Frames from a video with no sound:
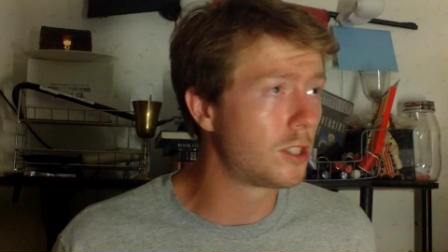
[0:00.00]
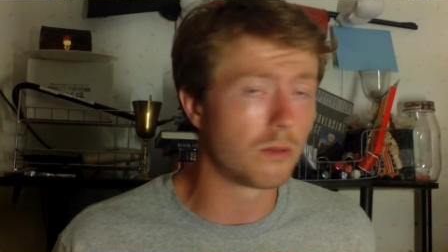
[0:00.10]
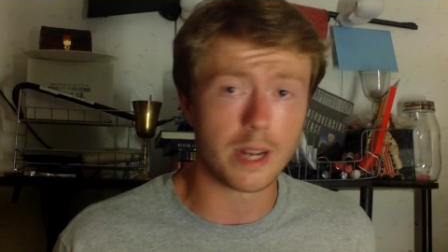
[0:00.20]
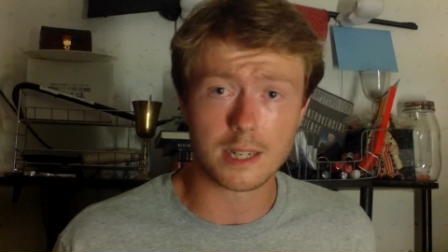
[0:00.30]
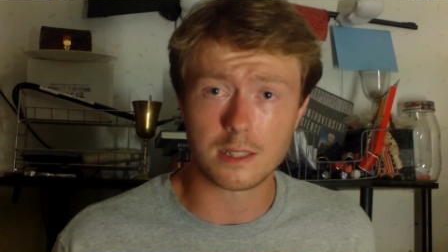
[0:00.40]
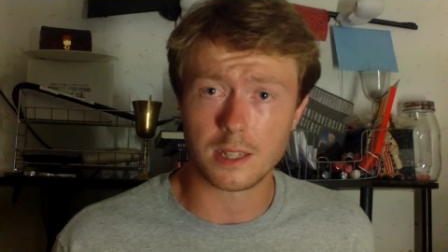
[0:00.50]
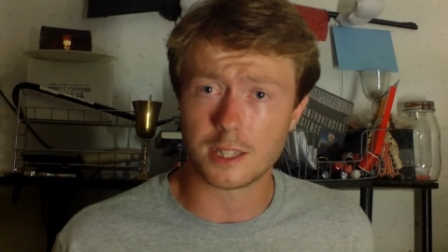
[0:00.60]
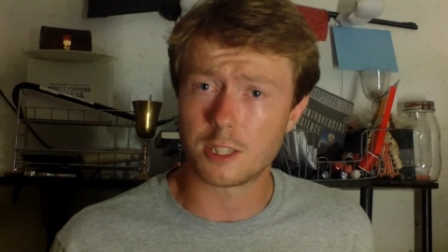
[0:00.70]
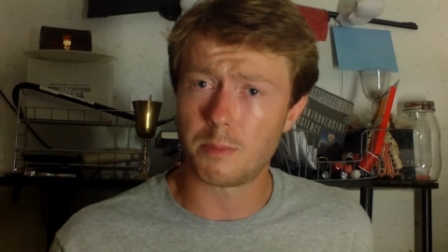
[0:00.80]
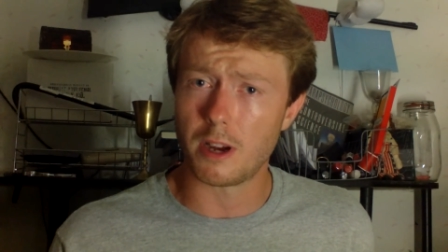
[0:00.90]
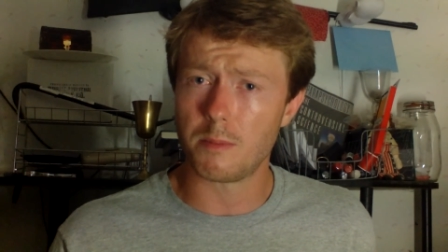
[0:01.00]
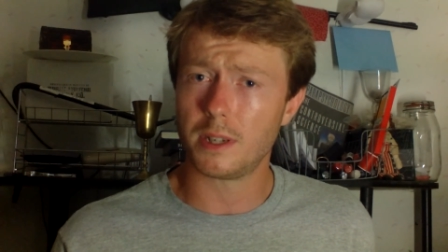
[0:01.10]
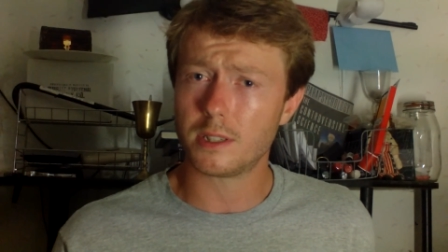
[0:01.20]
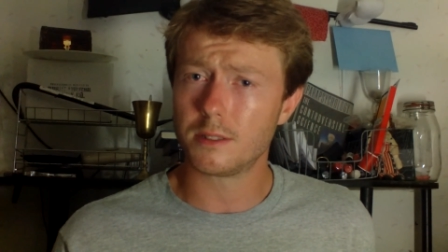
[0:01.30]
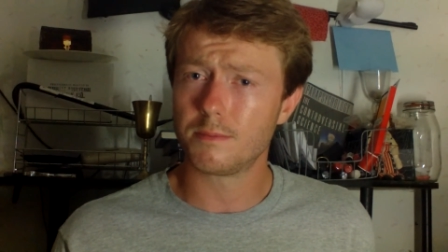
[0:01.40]
direct
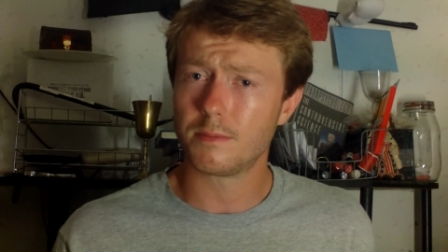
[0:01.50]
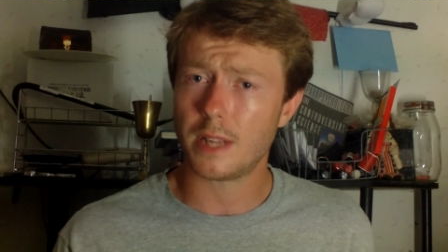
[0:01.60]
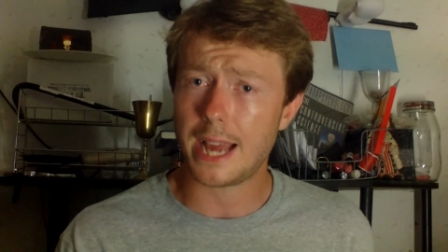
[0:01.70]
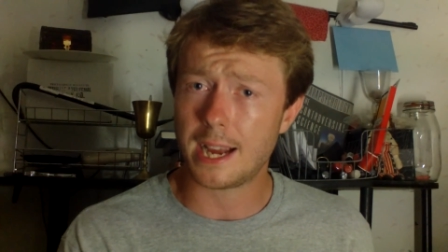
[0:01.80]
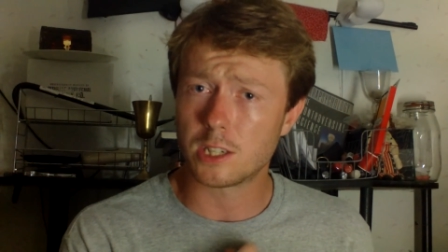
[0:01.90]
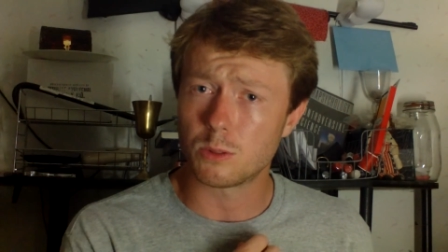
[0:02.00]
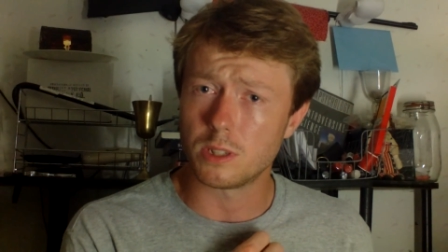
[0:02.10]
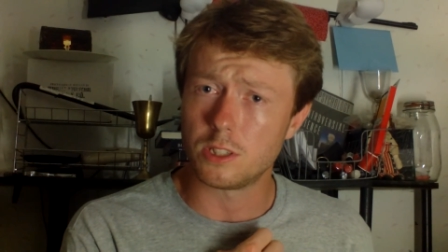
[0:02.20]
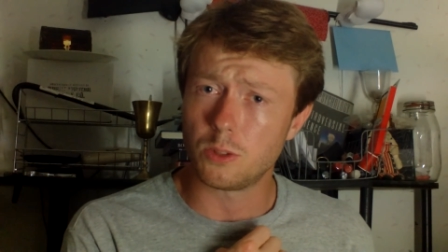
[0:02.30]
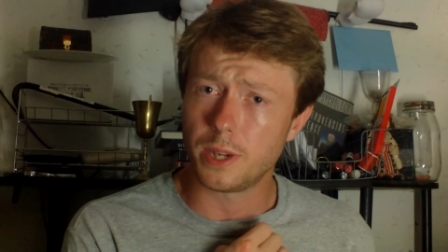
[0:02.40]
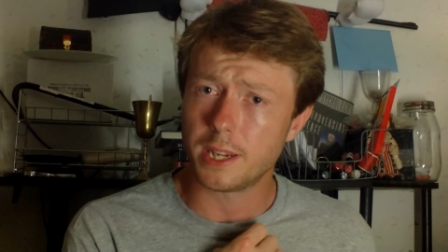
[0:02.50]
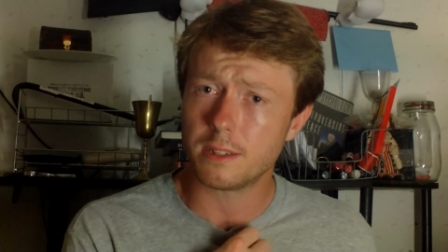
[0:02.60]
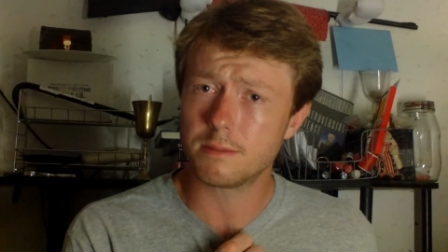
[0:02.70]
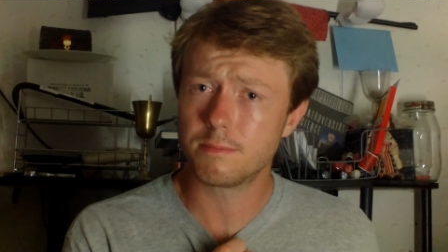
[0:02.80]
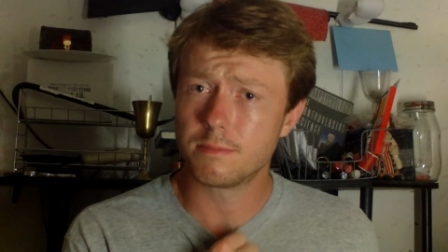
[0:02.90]
experiment, actually doing
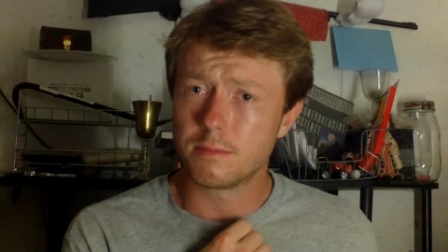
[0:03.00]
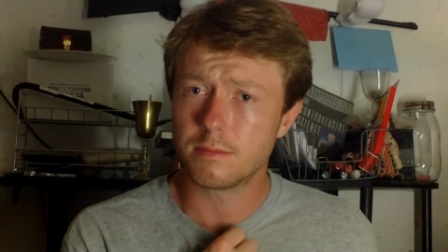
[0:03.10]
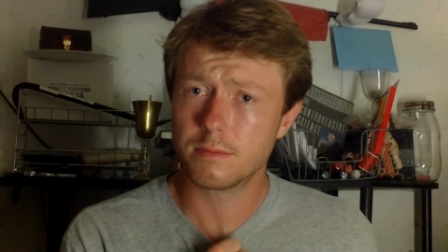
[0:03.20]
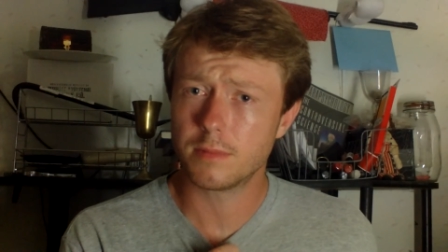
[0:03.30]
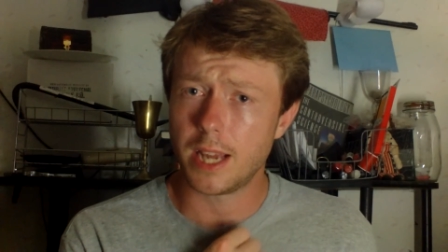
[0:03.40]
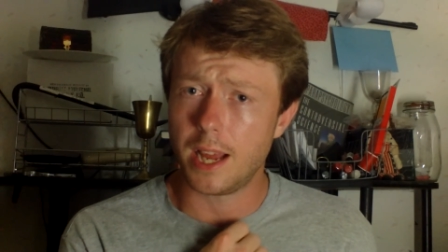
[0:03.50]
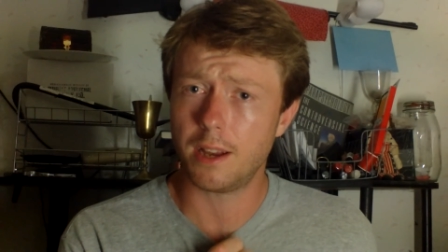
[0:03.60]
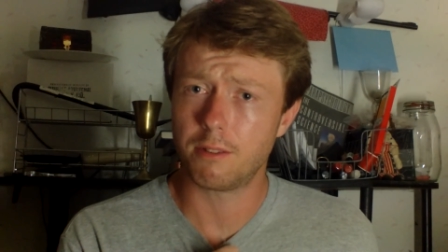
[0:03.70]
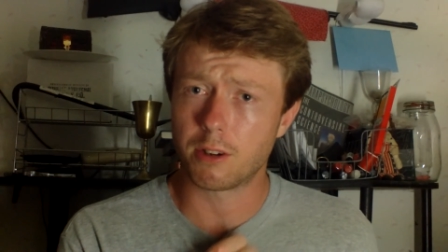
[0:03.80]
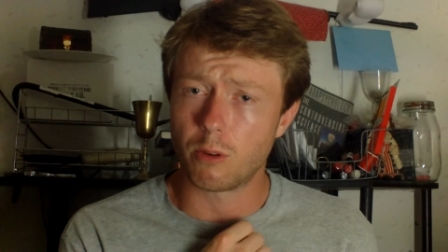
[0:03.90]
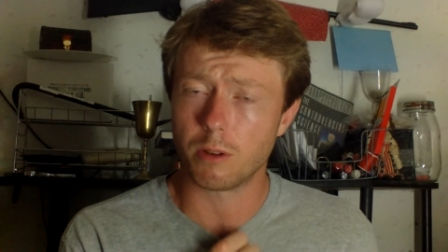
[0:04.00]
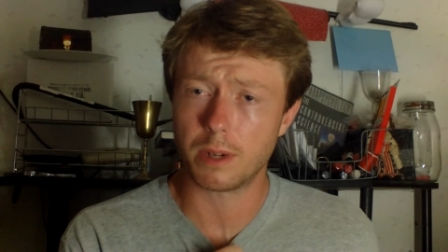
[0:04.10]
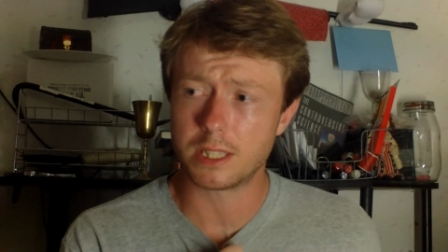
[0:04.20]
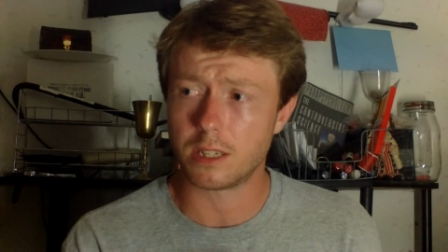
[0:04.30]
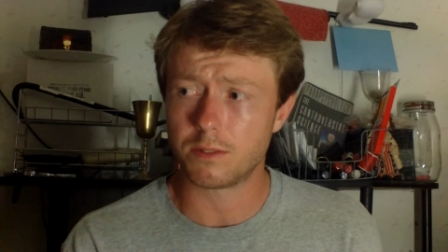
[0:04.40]
it and recording
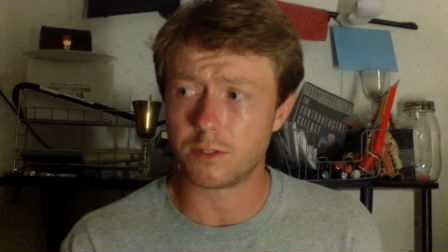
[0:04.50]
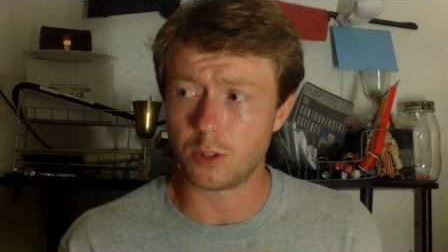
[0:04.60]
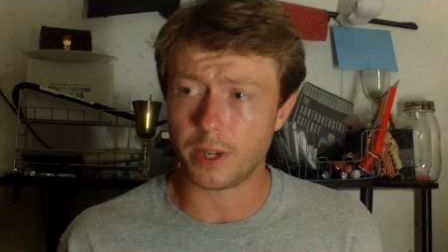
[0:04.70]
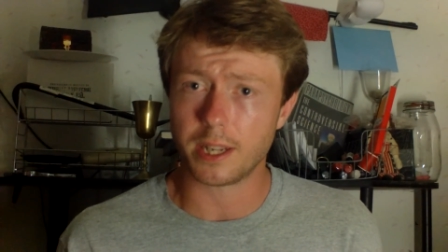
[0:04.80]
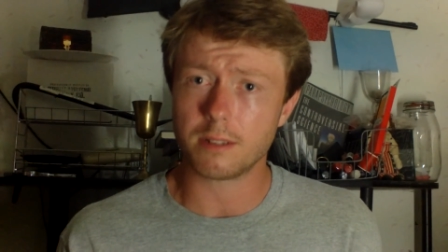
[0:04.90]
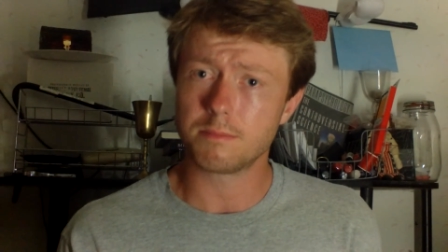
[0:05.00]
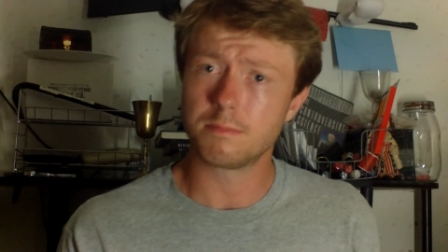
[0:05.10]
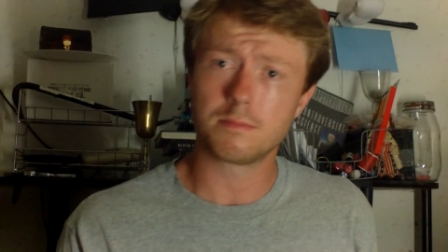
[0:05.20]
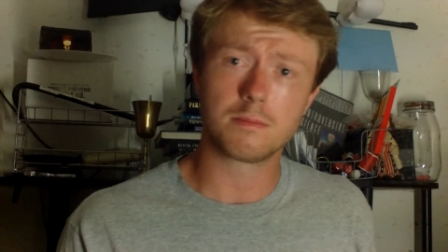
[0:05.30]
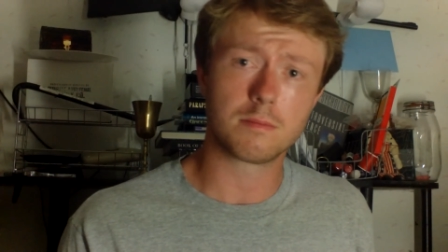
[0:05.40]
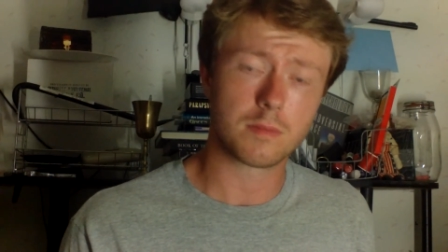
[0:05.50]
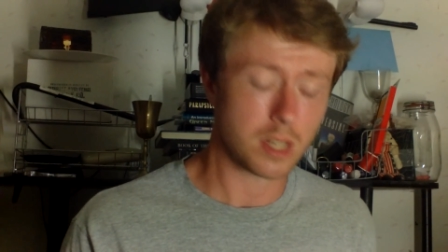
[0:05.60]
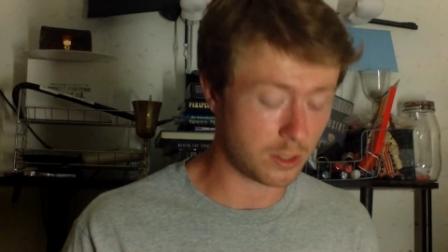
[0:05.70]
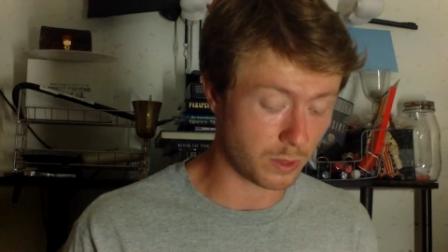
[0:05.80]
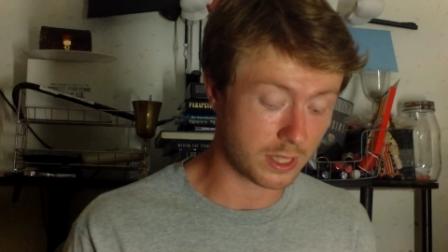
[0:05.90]
myself doing it,
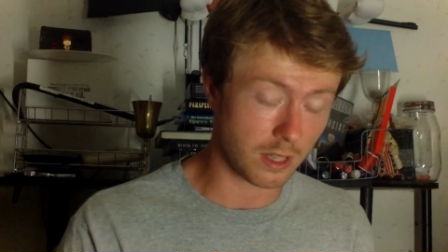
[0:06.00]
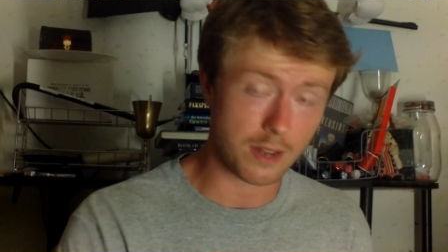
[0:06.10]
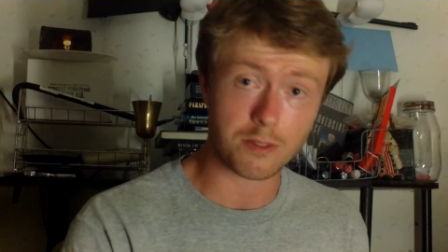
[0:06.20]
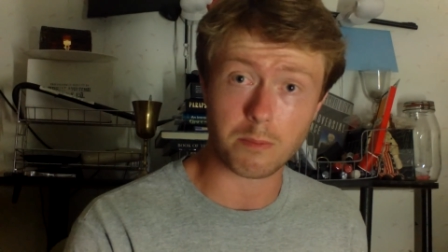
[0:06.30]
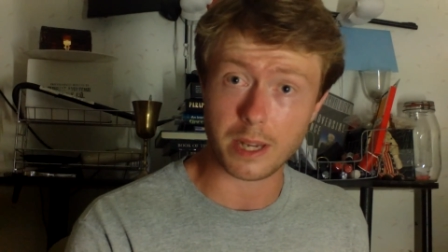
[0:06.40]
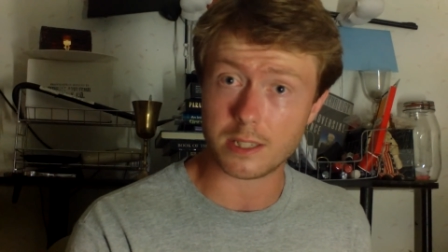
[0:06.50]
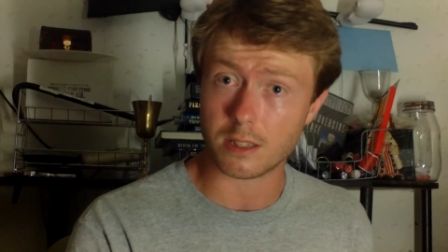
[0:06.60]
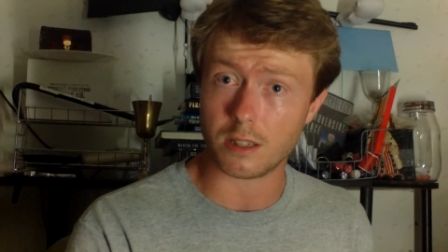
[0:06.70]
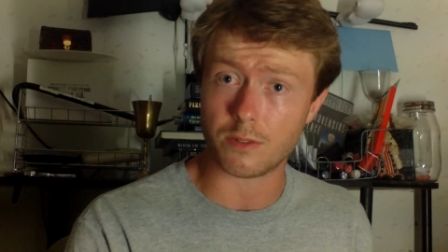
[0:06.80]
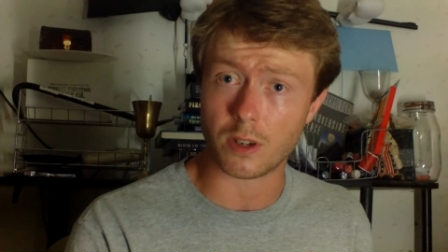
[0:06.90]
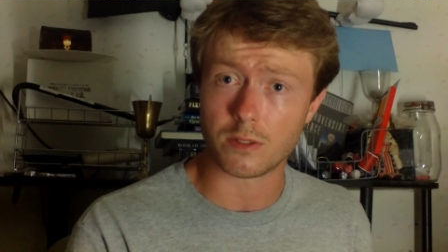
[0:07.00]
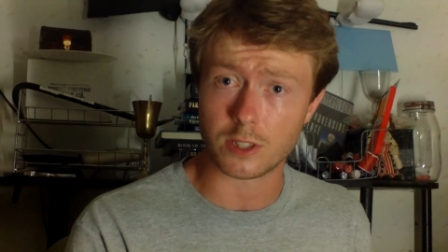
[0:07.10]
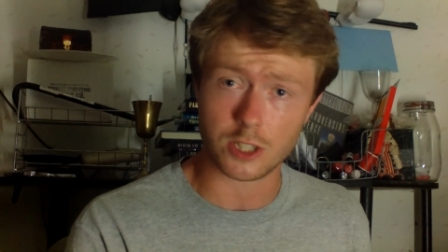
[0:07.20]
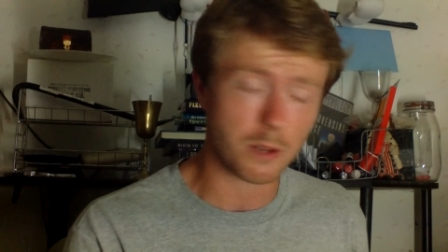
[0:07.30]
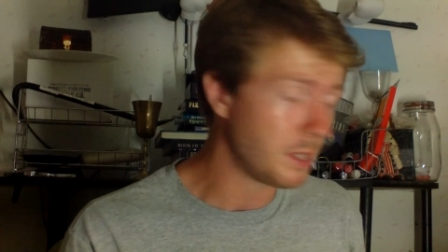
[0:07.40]
because what's left basically
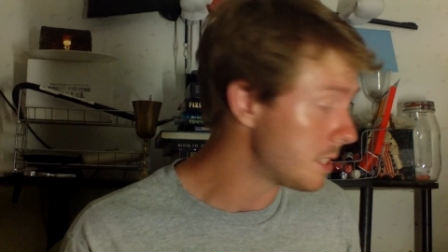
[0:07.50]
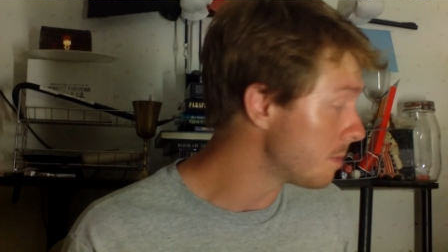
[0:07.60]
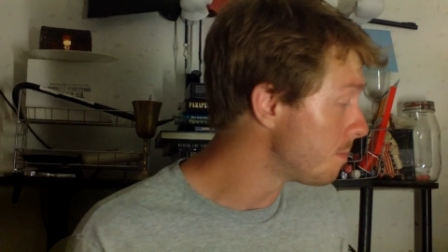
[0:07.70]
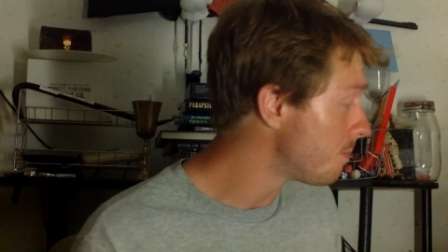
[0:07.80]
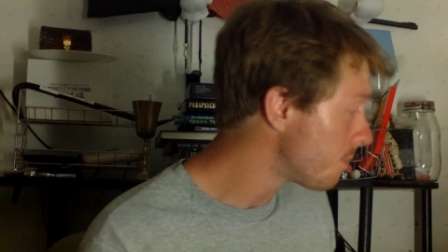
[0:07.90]
involves enchantments.